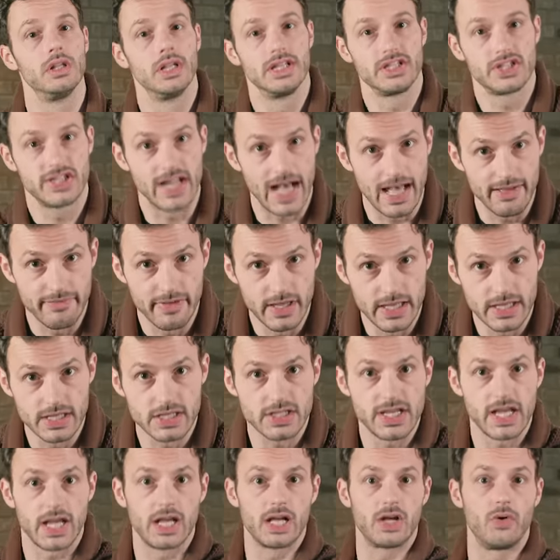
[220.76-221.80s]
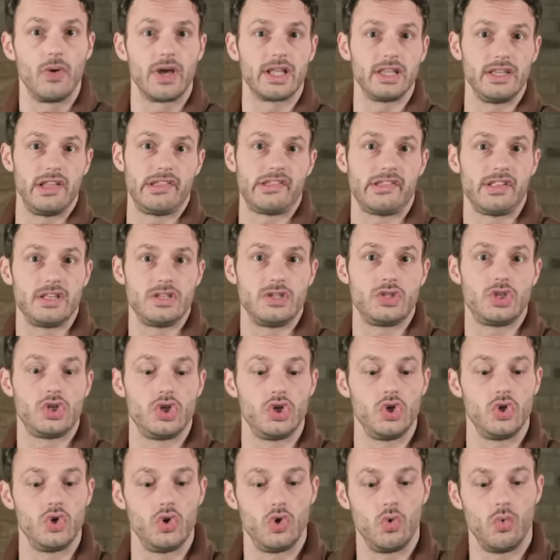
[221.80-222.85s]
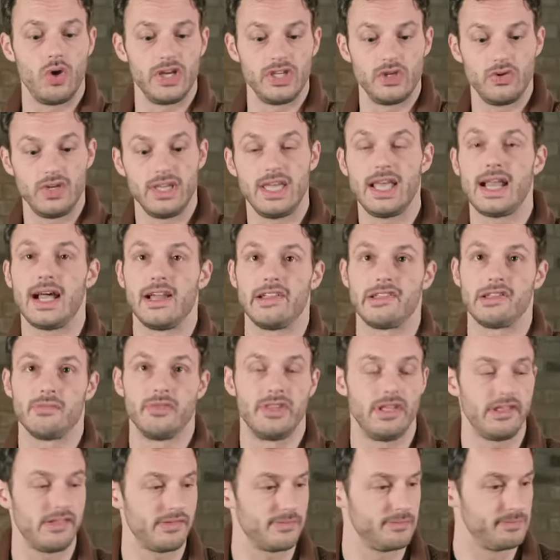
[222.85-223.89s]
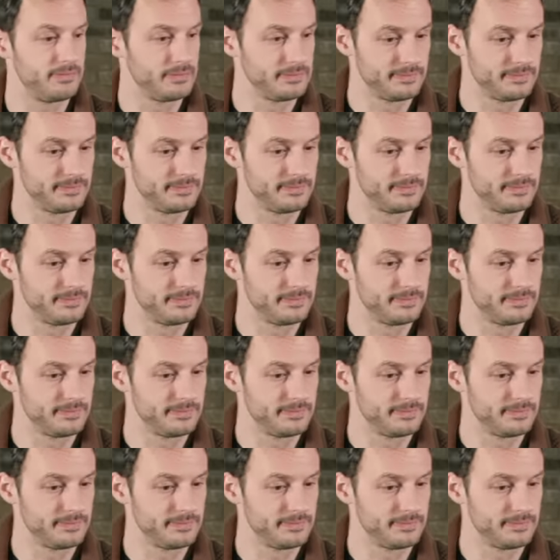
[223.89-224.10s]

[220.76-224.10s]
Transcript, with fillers: let's dive in, take a quick listen to what you can get out of some of these.